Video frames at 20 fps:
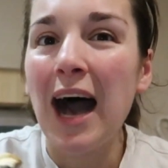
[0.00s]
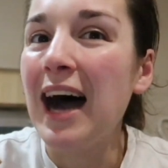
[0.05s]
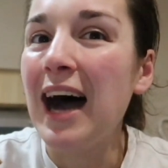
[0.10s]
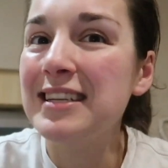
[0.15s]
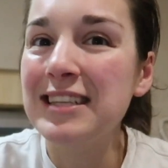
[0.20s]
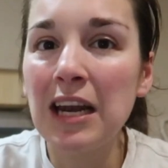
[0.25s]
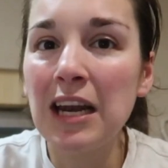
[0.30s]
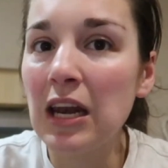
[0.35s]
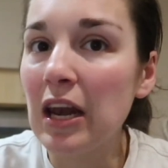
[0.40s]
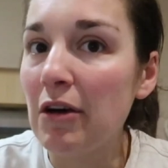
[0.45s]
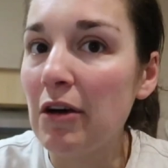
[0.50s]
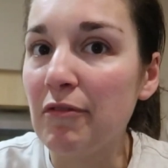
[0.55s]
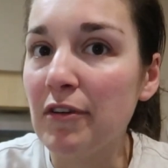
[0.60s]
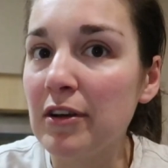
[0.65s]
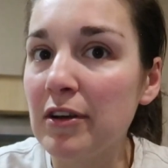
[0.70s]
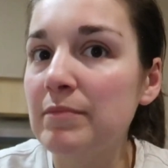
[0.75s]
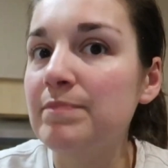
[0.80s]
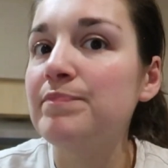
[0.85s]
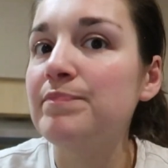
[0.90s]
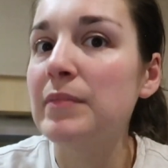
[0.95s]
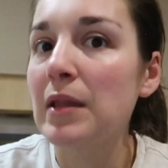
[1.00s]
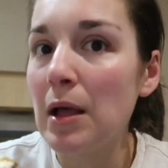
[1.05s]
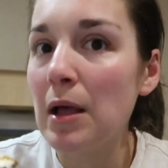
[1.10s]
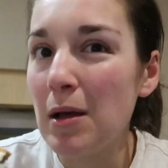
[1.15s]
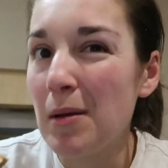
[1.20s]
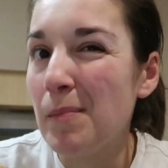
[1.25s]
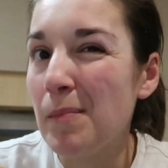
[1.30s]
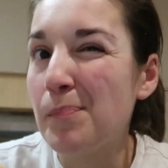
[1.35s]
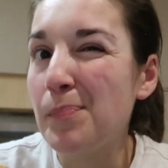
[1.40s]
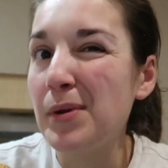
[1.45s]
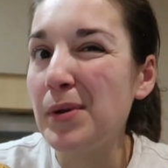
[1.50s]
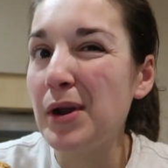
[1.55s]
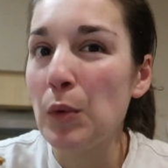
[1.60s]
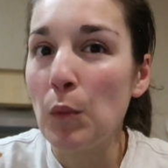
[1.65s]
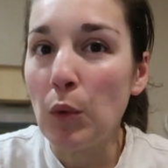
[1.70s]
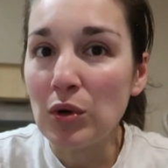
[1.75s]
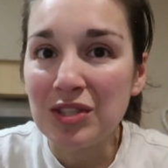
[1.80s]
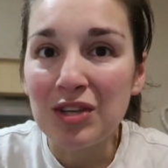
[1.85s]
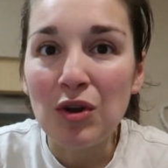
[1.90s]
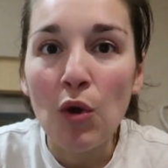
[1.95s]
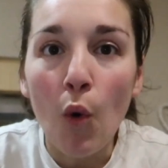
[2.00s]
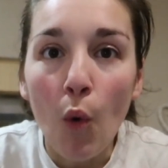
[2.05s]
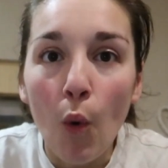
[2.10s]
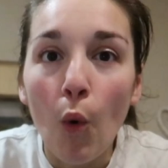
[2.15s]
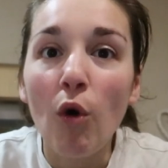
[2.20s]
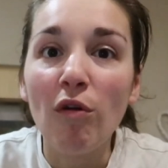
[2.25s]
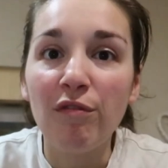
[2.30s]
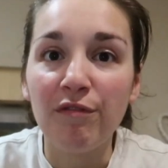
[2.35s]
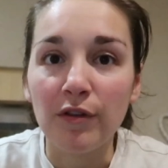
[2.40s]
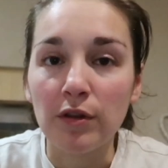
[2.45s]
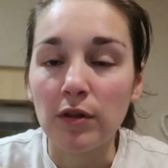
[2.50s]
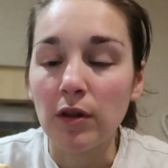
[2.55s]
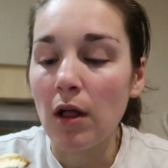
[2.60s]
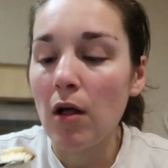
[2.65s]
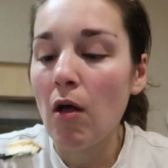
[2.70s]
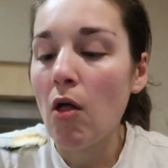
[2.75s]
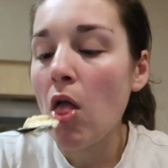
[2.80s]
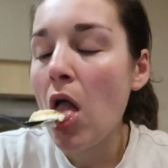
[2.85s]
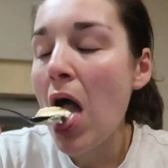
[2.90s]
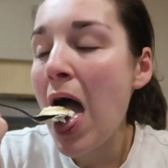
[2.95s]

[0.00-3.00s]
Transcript: I didn't love it, but it wasn't awful.